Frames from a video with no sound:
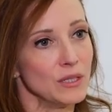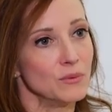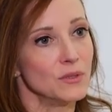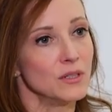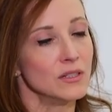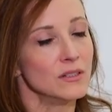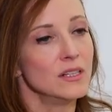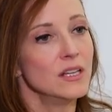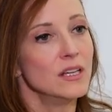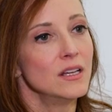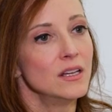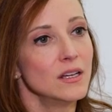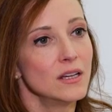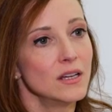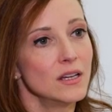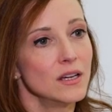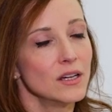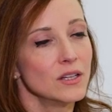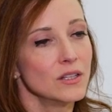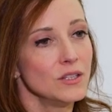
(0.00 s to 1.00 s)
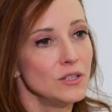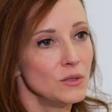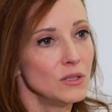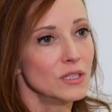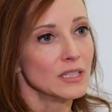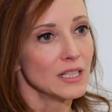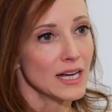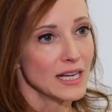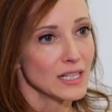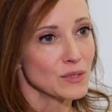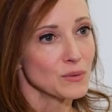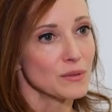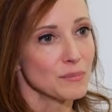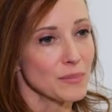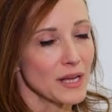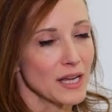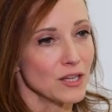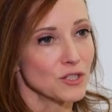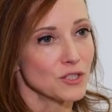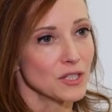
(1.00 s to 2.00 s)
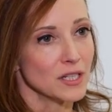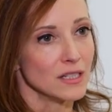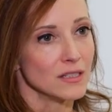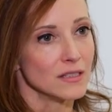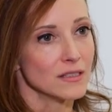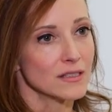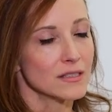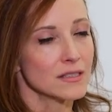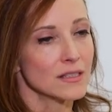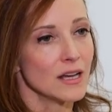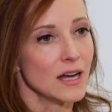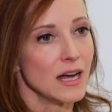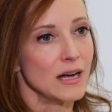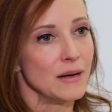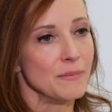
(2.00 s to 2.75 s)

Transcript: will utilize with patients